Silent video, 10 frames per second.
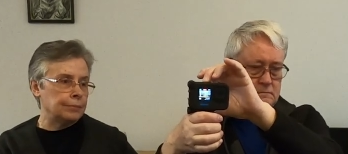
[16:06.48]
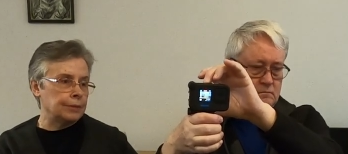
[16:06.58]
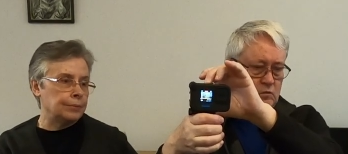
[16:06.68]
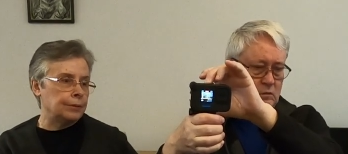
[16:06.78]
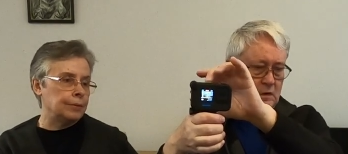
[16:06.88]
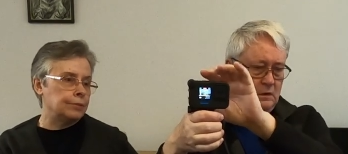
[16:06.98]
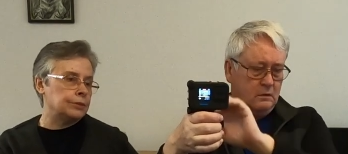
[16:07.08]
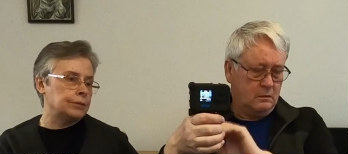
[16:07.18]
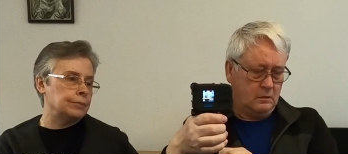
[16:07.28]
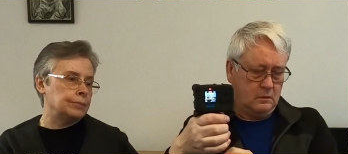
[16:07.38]
Speaker 1: haven't we?
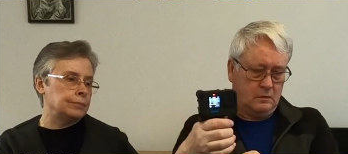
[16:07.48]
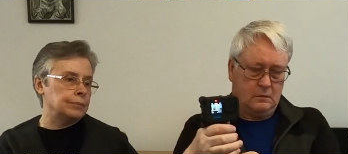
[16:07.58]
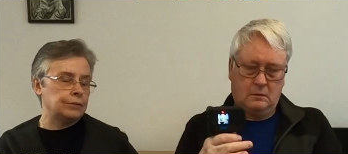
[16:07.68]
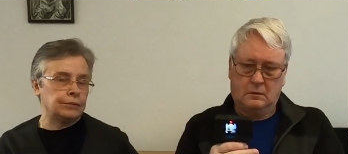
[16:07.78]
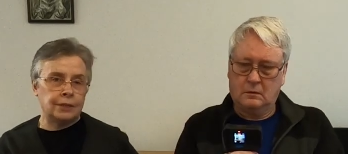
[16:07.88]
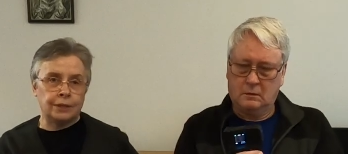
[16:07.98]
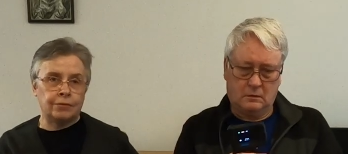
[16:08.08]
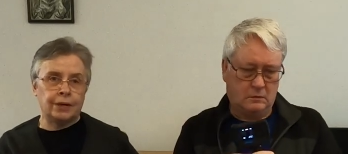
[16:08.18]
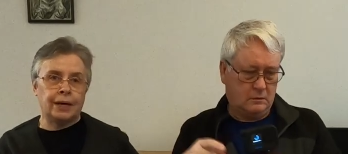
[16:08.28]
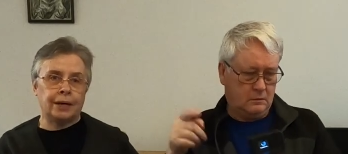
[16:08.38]
Which is in
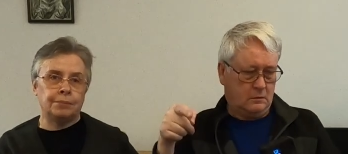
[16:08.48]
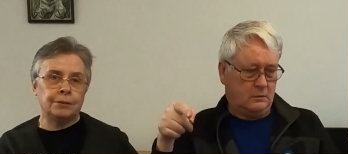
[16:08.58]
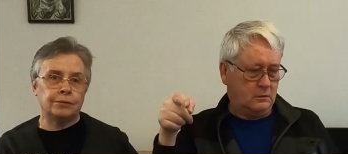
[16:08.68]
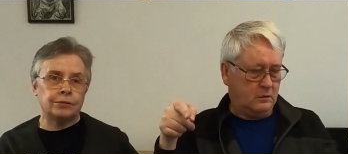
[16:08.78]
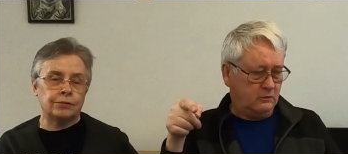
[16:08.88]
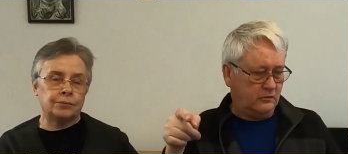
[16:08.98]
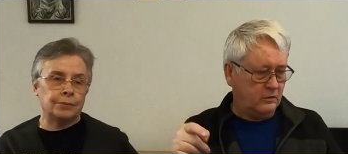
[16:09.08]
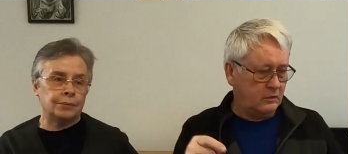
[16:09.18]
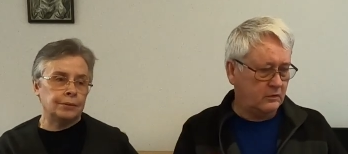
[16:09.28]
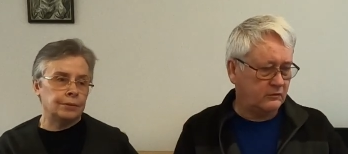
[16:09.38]
the van because
Speaker 2: no, that's
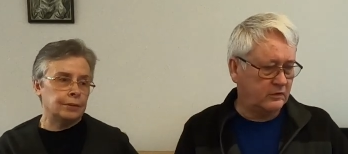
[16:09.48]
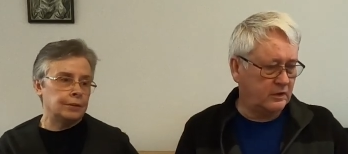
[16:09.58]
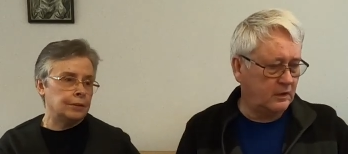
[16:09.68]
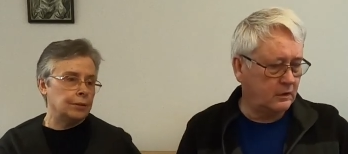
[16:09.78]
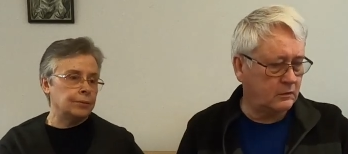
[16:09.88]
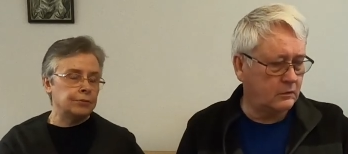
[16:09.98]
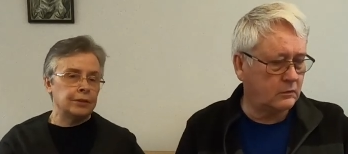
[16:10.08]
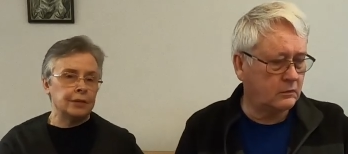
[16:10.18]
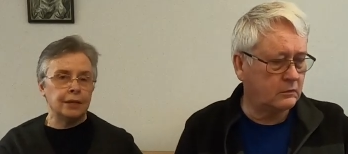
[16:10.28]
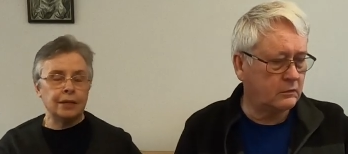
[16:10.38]
it's not. It's in here. Oh, is
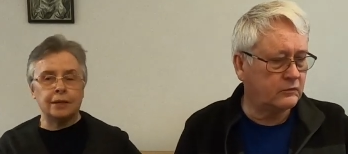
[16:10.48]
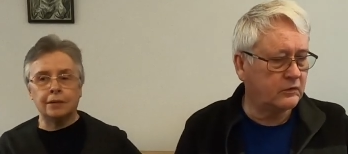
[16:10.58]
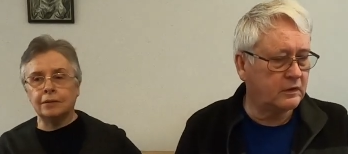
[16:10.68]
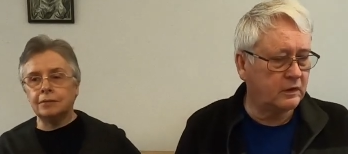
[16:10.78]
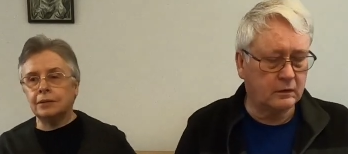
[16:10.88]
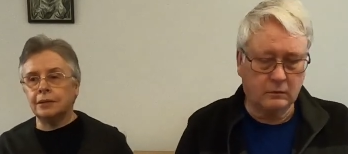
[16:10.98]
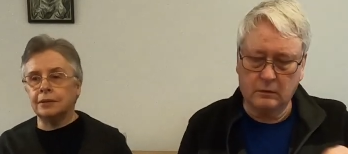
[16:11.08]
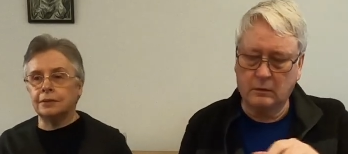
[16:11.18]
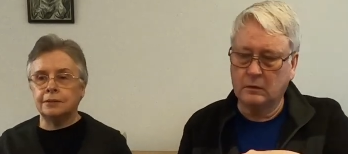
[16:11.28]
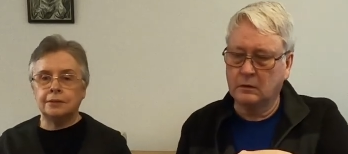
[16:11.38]
it in there? It's in here.
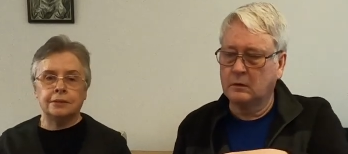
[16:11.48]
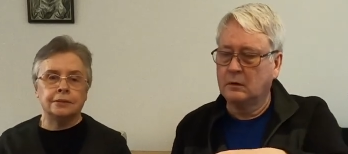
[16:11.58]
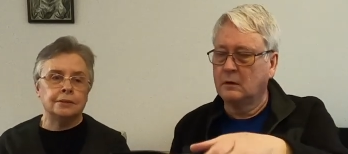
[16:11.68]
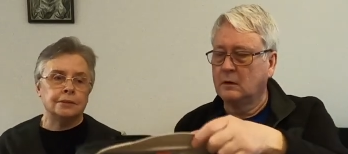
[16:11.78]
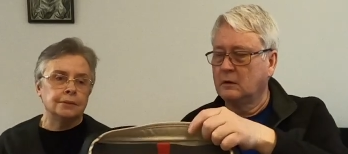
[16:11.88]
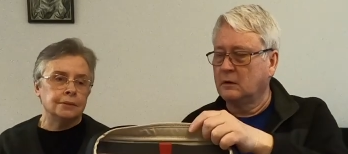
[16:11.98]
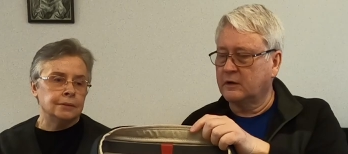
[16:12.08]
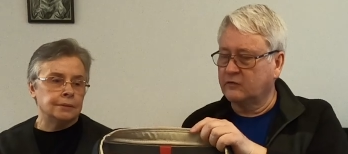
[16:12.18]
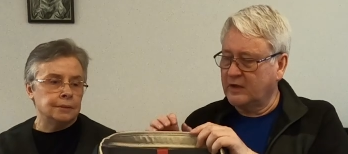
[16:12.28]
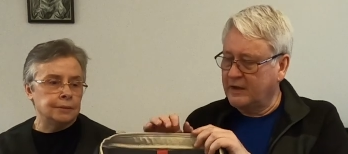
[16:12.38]
Right. Yeah.
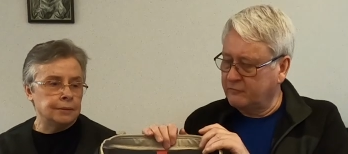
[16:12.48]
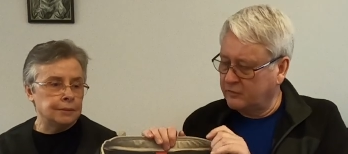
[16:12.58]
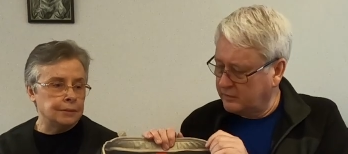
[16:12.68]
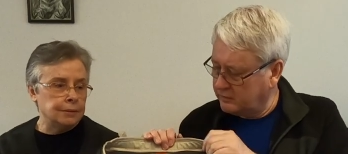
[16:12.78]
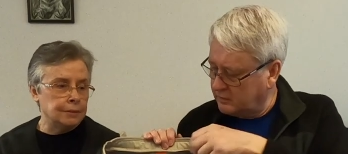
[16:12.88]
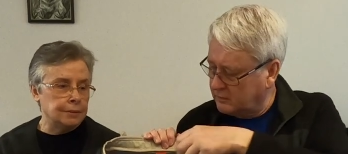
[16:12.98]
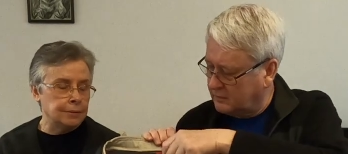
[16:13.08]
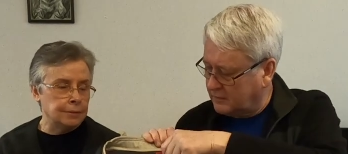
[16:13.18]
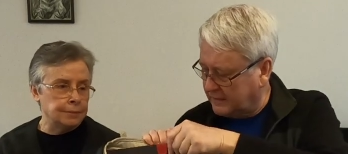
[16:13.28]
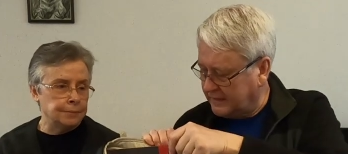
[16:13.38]
Like I say, everything
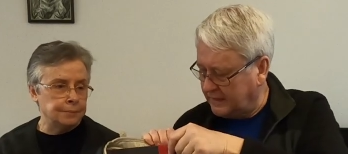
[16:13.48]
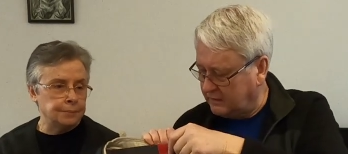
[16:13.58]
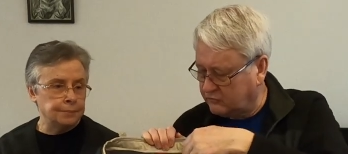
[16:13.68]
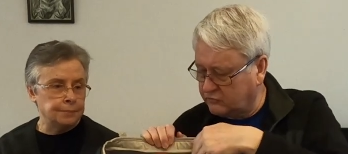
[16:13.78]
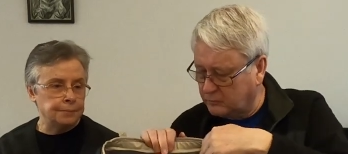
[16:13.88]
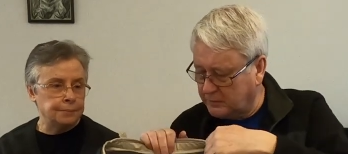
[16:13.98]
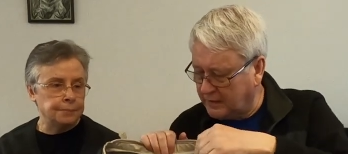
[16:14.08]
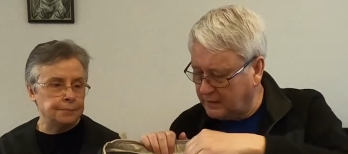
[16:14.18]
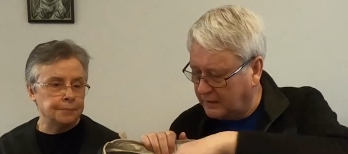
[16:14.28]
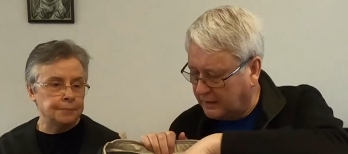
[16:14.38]
that I need should
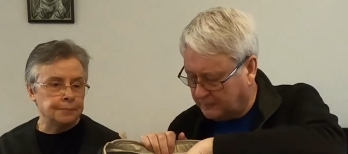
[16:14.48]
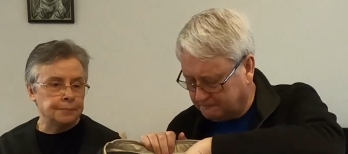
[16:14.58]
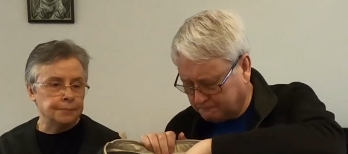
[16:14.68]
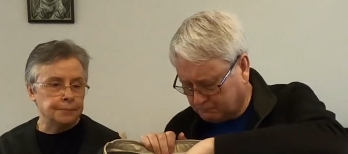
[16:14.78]
be in here.